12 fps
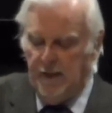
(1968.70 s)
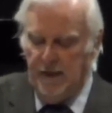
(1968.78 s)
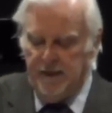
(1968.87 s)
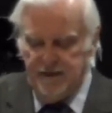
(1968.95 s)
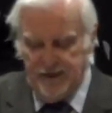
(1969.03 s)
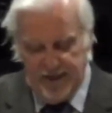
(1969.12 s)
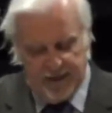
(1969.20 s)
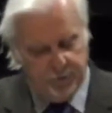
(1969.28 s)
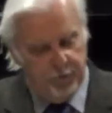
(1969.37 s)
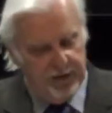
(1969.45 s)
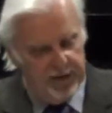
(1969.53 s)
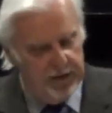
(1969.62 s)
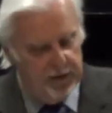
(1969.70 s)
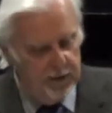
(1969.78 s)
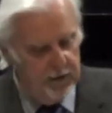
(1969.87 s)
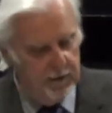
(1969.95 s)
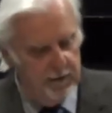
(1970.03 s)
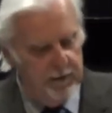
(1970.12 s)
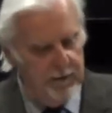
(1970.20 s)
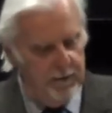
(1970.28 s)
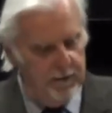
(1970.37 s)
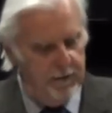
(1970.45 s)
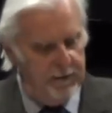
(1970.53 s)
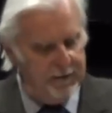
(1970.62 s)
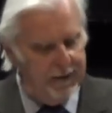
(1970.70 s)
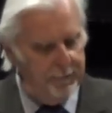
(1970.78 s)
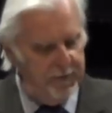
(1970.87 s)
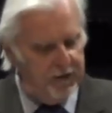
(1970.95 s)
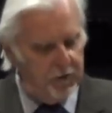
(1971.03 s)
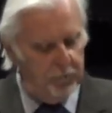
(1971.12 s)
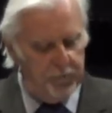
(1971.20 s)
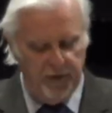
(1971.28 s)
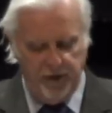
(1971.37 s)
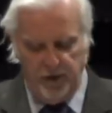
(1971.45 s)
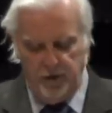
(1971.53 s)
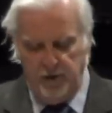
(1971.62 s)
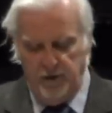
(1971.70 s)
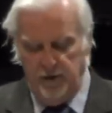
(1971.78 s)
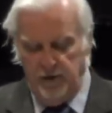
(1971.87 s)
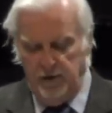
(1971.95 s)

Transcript: An iniquity can be compared